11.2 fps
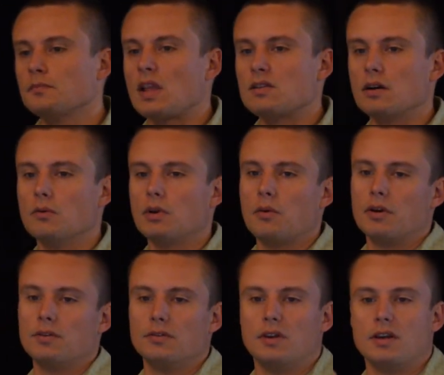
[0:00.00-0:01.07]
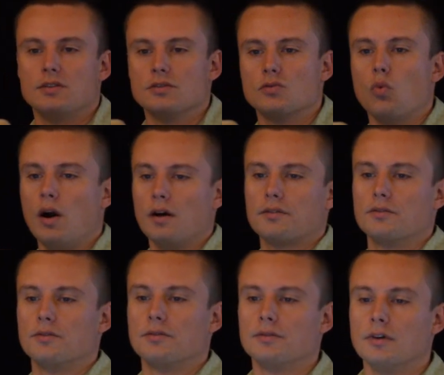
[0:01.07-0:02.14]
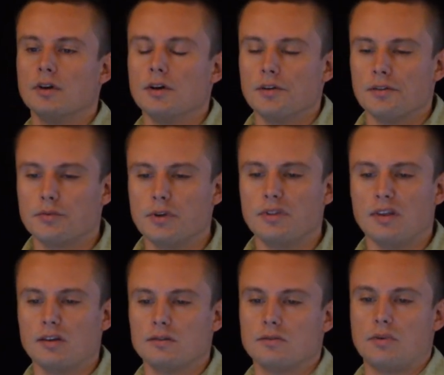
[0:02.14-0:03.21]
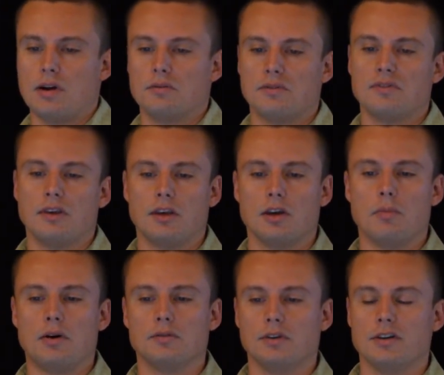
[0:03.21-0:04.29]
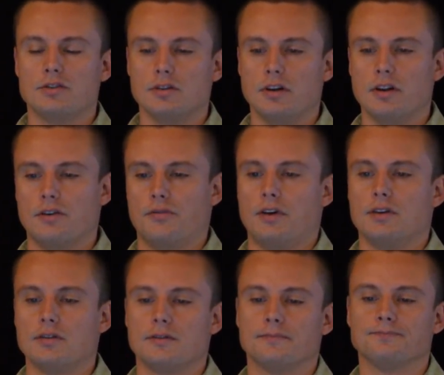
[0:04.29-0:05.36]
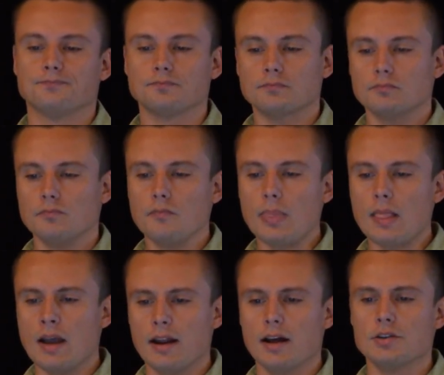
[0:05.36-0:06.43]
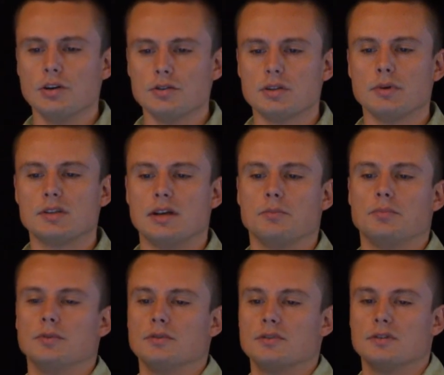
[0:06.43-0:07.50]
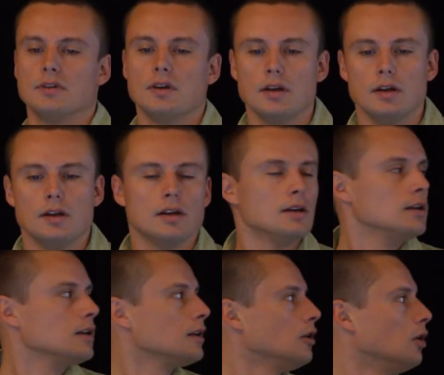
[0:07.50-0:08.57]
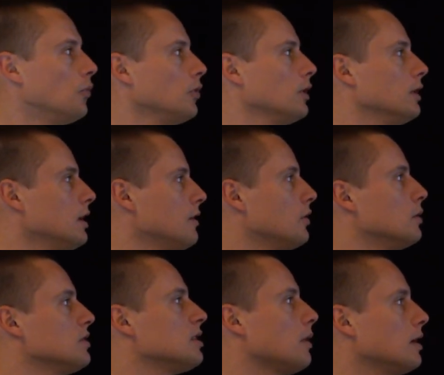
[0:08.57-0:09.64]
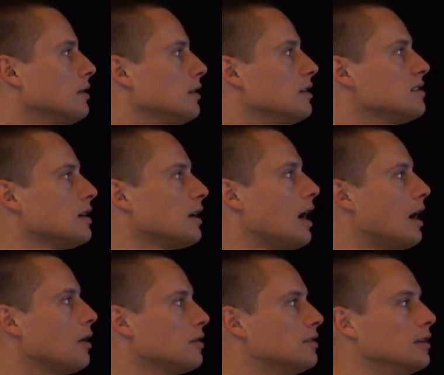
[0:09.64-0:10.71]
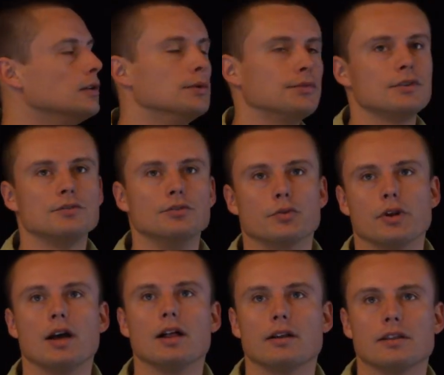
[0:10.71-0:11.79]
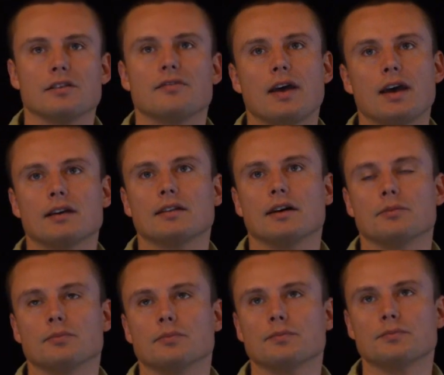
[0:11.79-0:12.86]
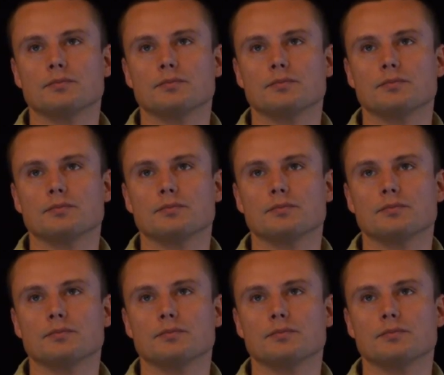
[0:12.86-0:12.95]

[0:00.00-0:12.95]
So what I want to do today is just walk through 3 things around thinking about touch in an interface. And I show some examples and hopefully leave you with some ideas on how to deal with this new reality, the fact that